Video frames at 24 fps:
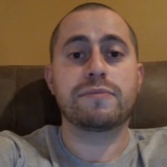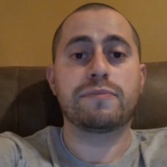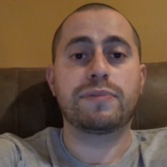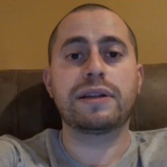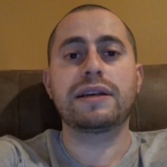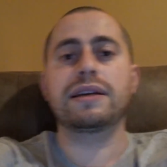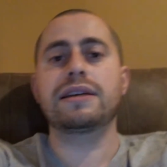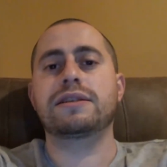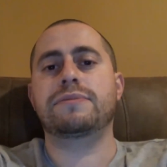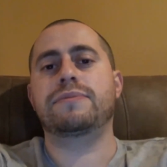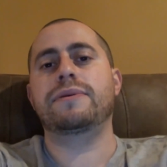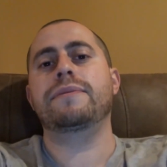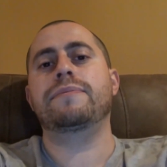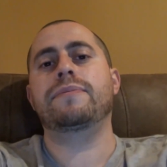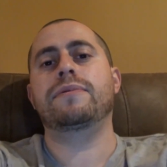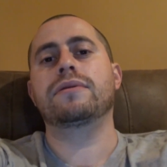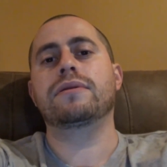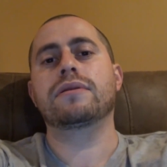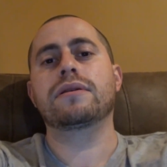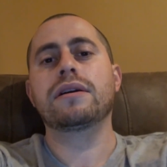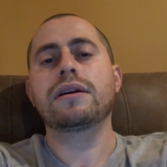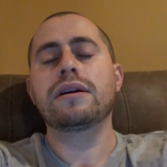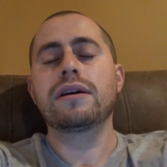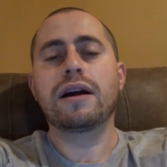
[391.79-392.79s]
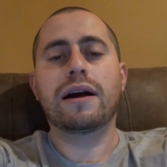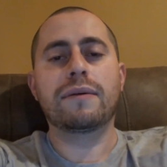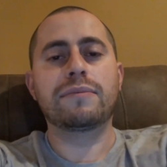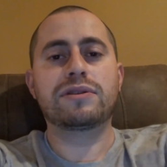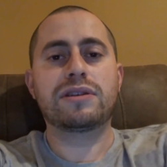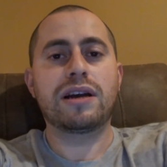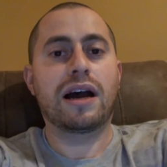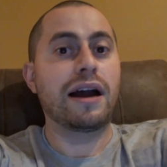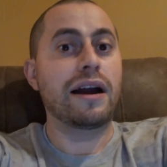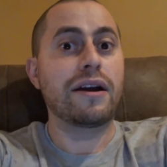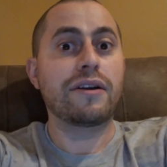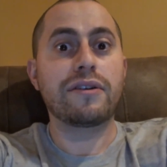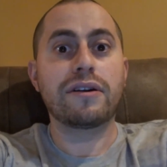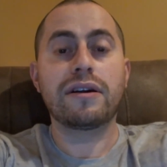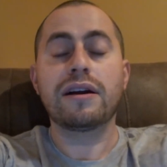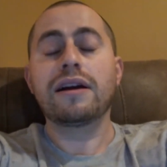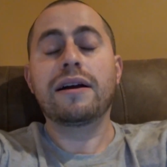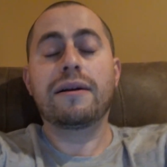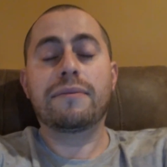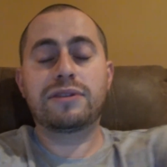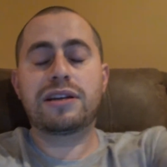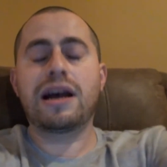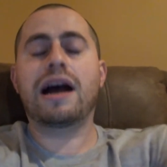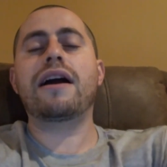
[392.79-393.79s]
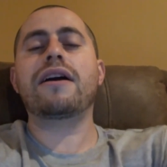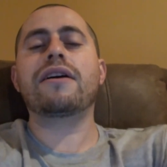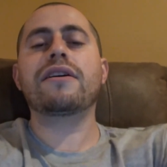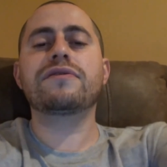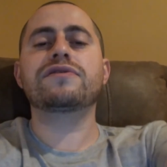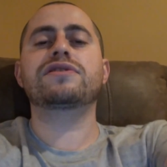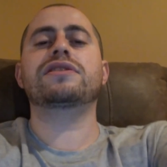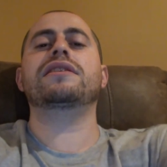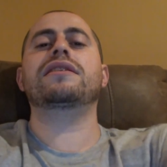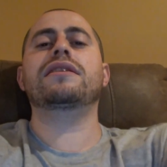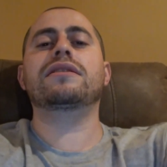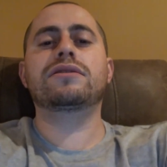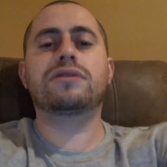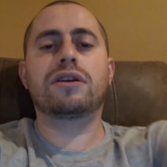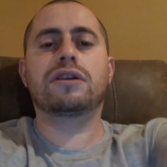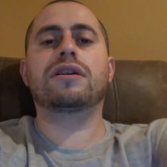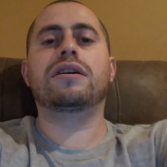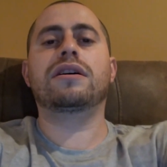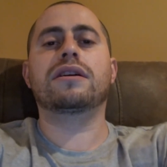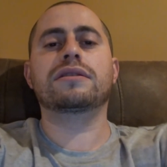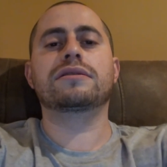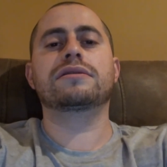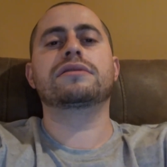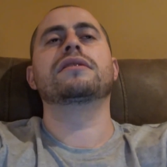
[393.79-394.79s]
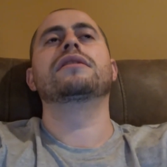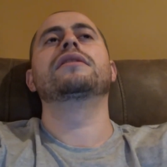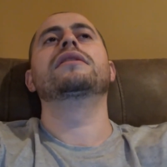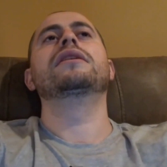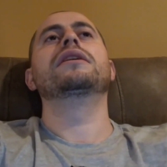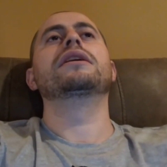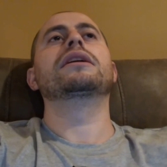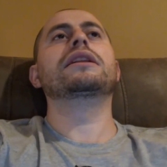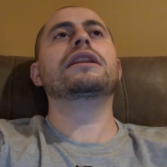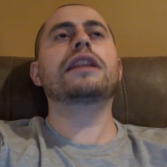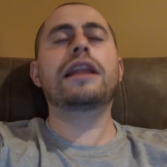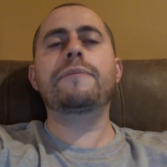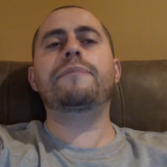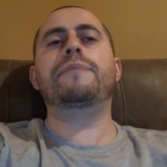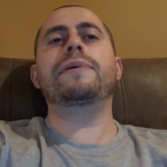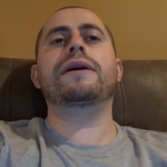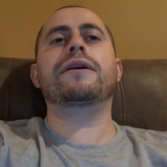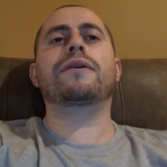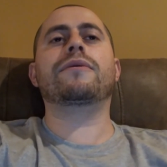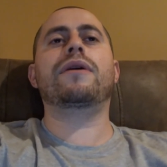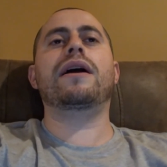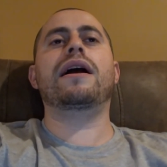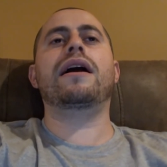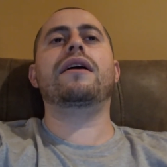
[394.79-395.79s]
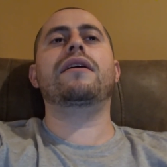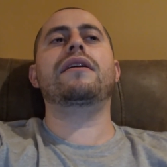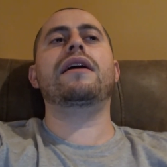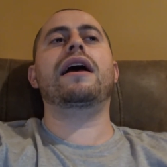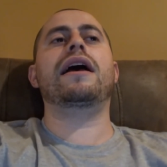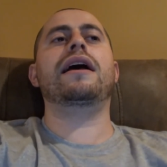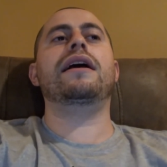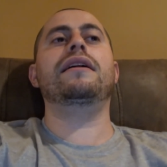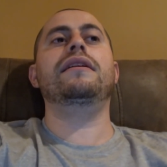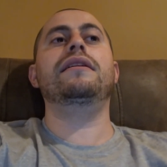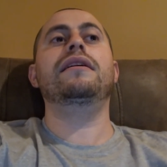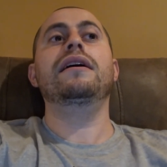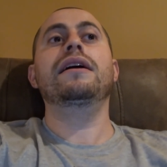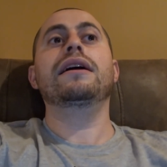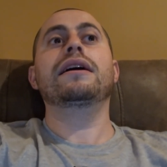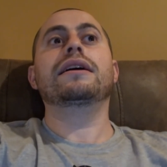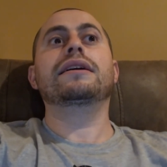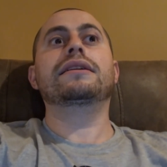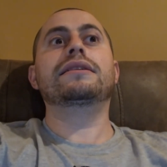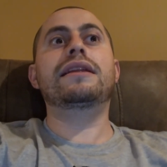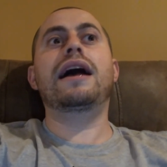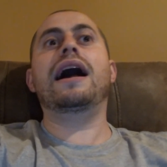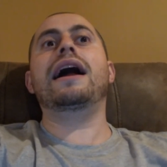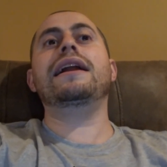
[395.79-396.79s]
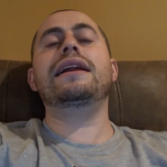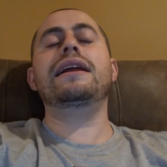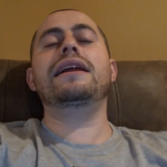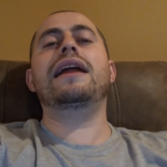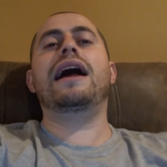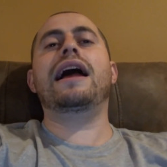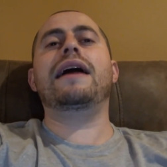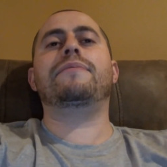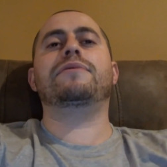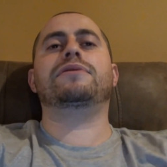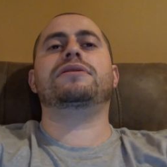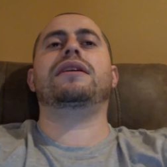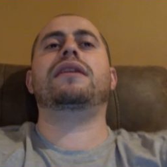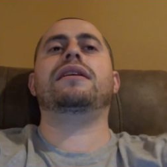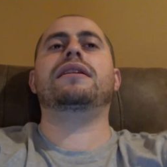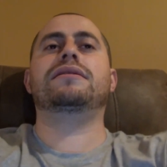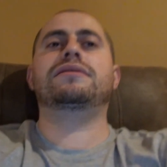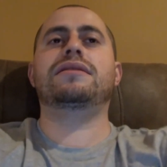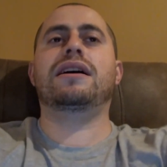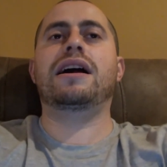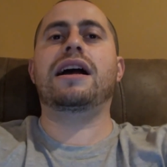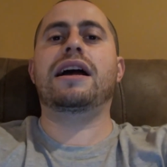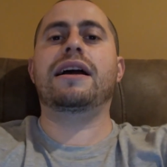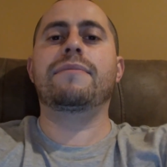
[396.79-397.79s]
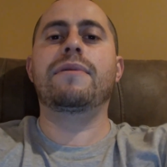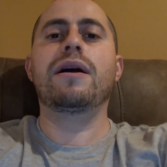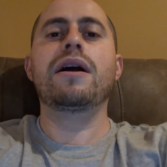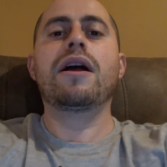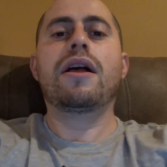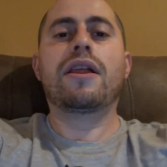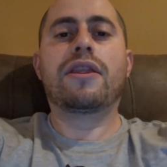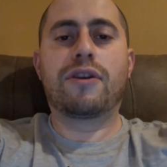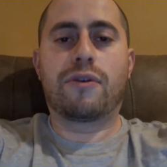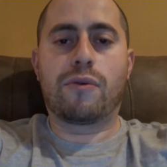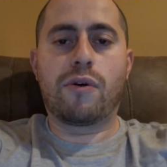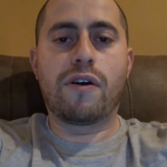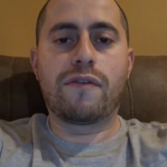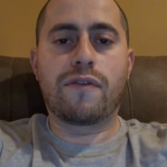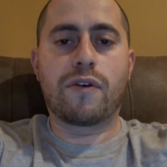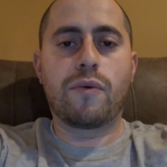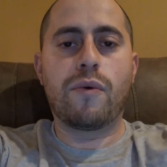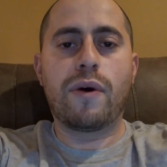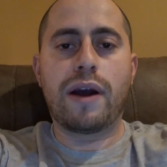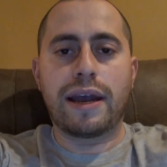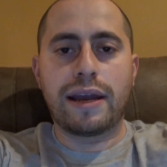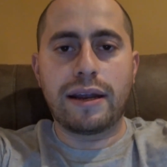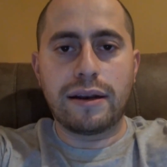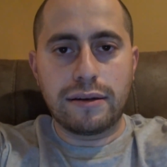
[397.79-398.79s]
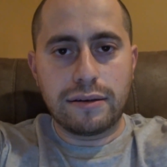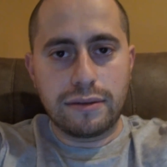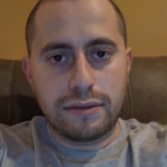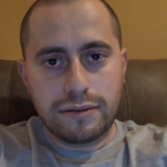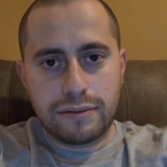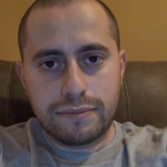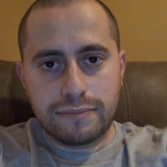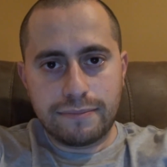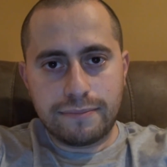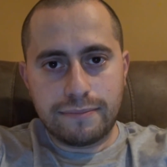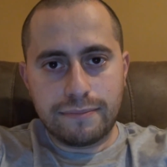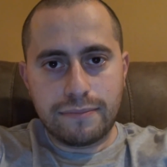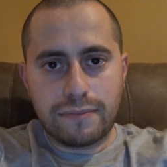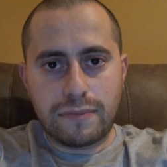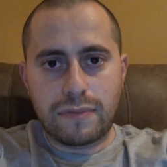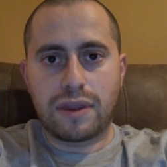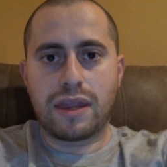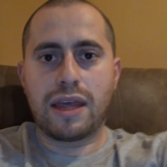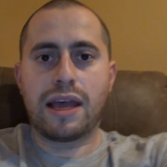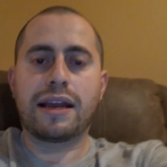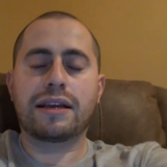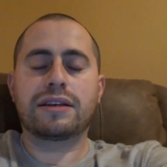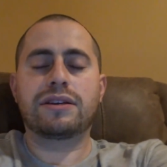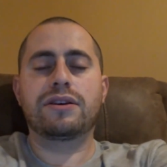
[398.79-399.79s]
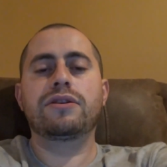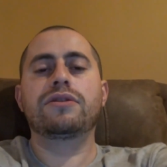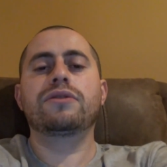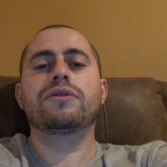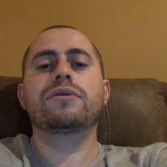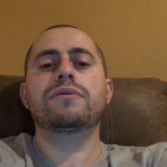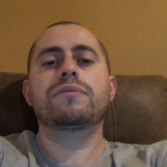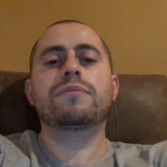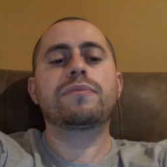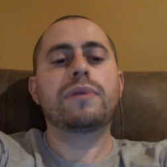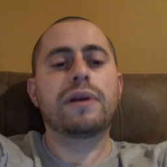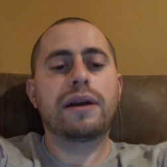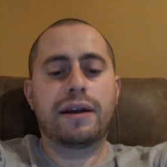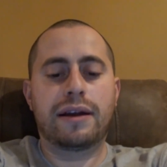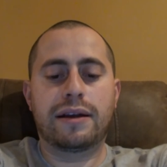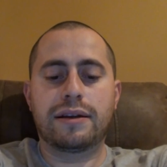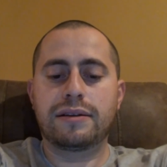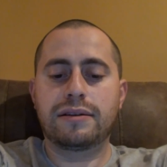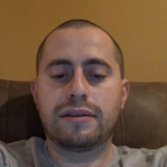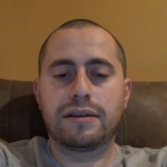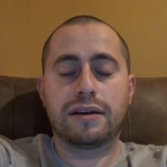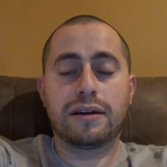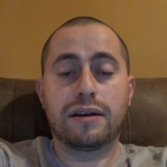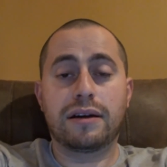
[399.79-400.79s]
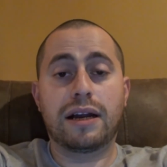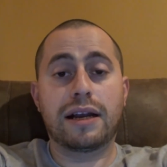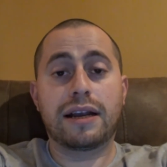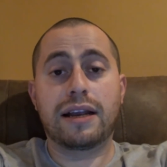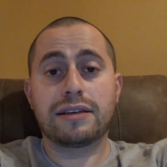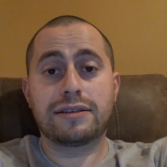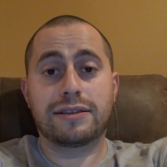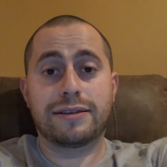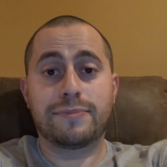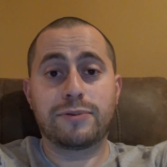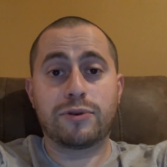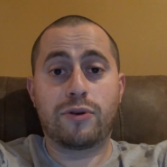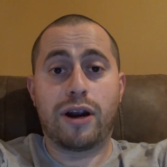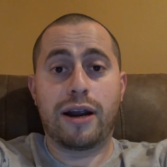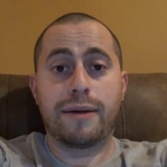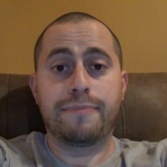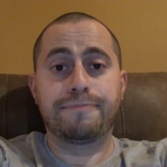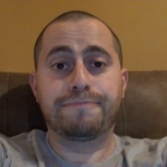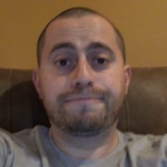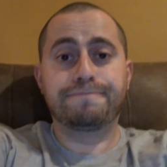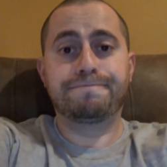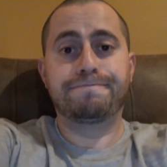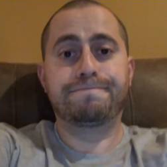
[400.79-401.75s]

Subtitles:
Please, people, I'm tired of seeing dogs limping around, and 99% of the time they're overweight. Thank you, and I guess subscribe.